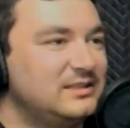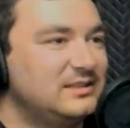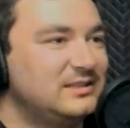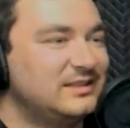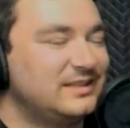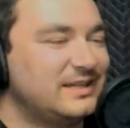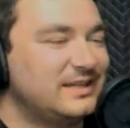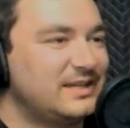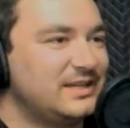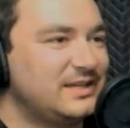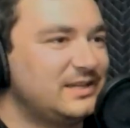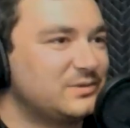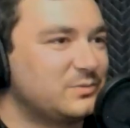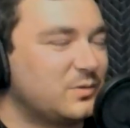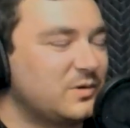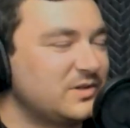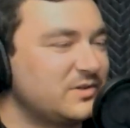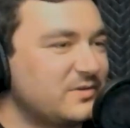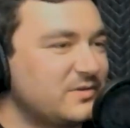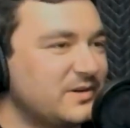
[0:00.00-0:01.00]
he's
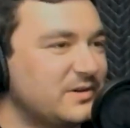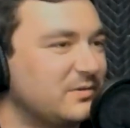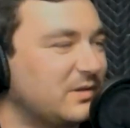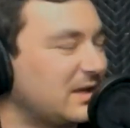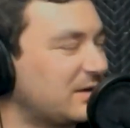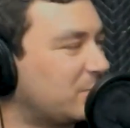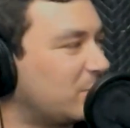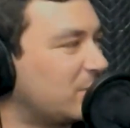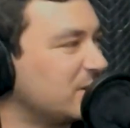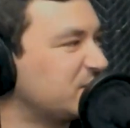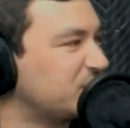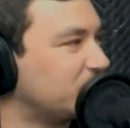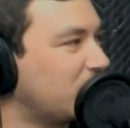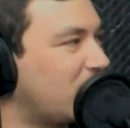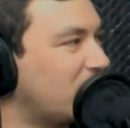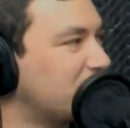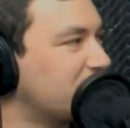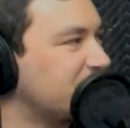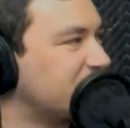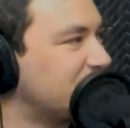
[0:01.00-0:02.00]
wondering like what's
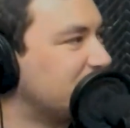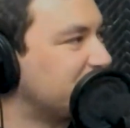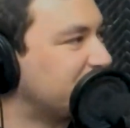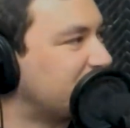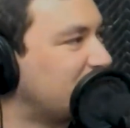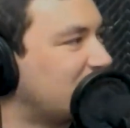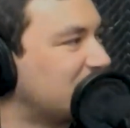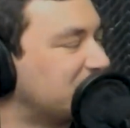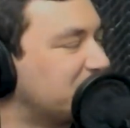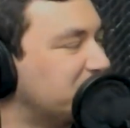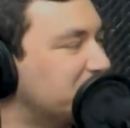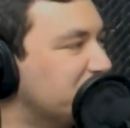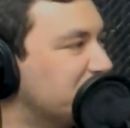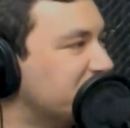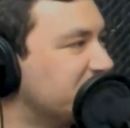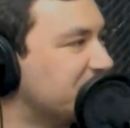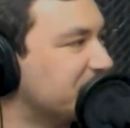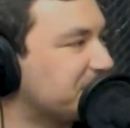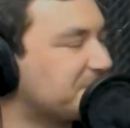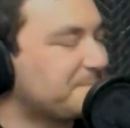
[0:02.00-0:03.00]
wrong with him throughout the
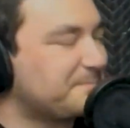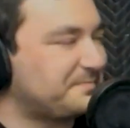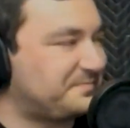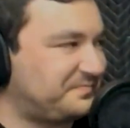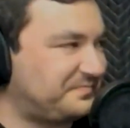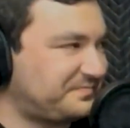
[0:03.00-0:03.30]
movie. Mm-hmm.